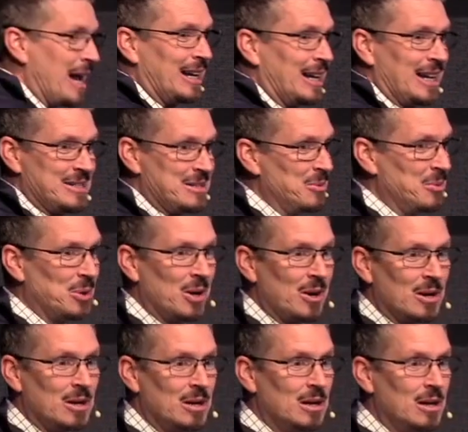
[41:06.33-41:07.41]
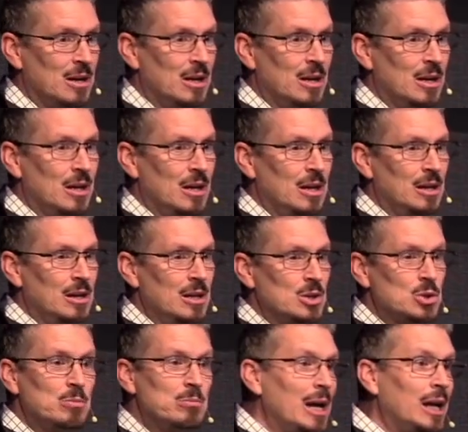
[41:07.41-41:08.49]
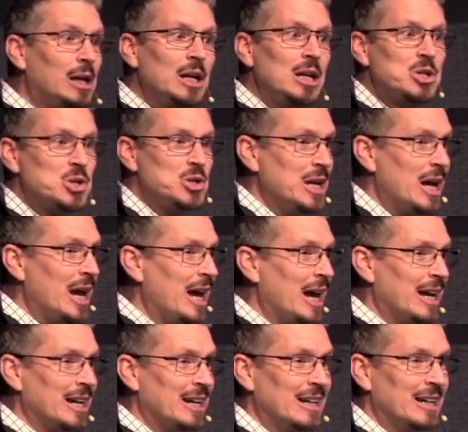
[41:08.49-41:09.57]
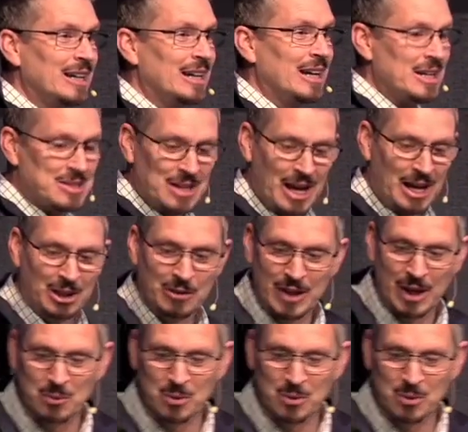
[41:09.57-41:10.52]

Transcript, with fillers: the bank, as it were. So make each day, as I love